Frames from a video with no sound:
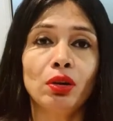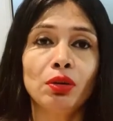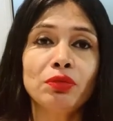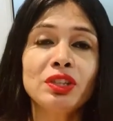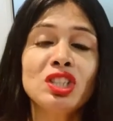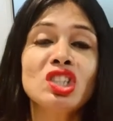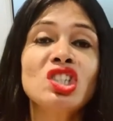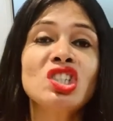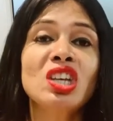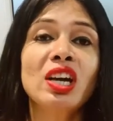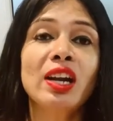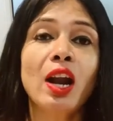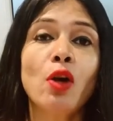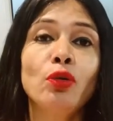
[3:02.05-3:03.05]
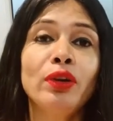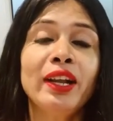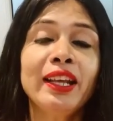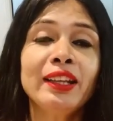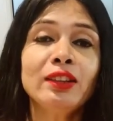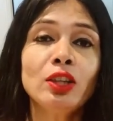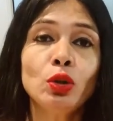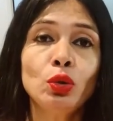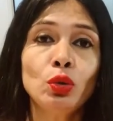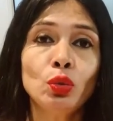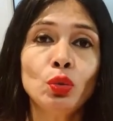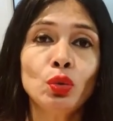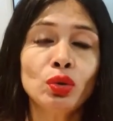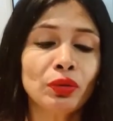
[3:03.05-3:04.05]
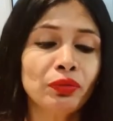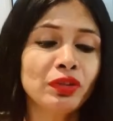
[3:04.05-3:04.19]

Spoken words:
which is surrounding the tooth,